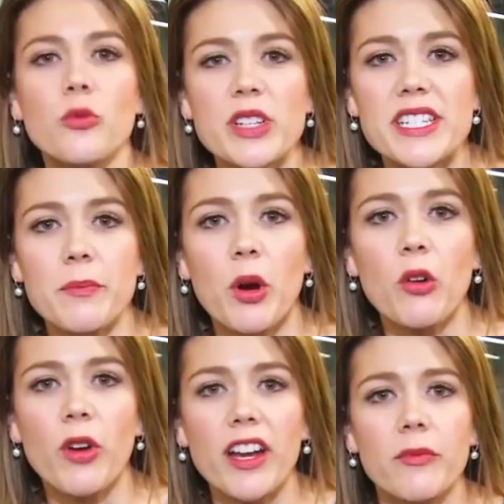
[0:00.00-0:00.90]
On a recent
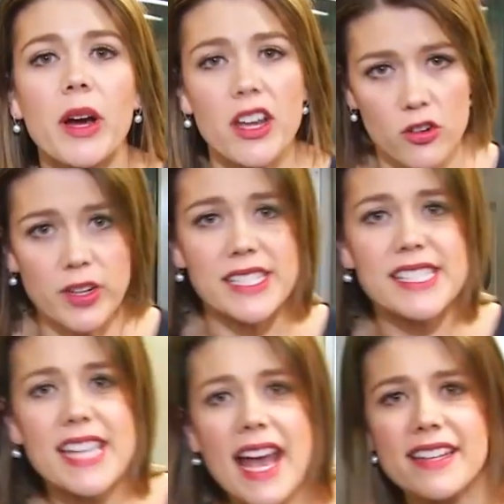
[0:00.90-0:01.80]
BART ride of my own, I
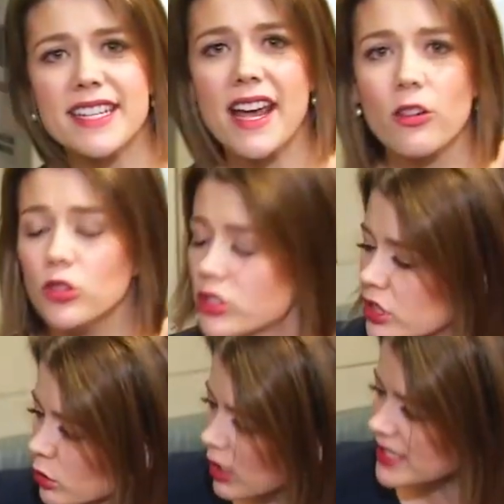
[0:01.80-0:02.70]
sat down,
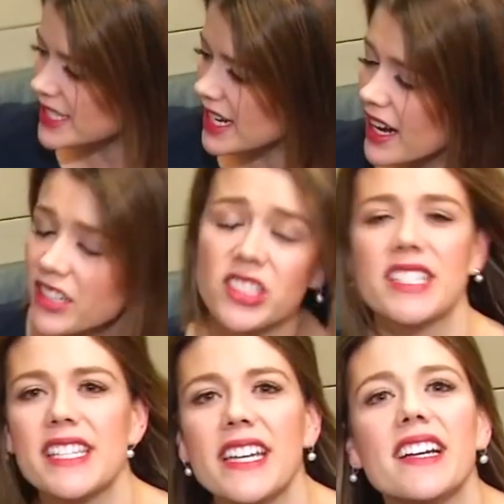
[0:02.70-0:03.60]
looked across the aisle
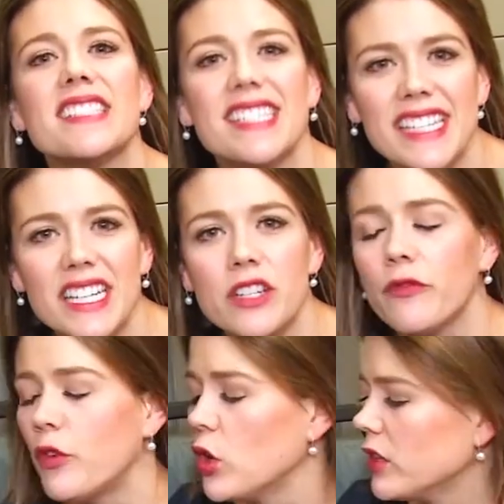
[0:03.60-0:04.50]
to see a seat
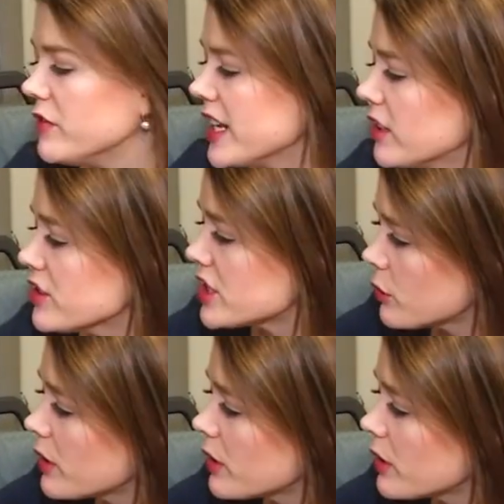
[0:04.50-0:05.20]
full of needles.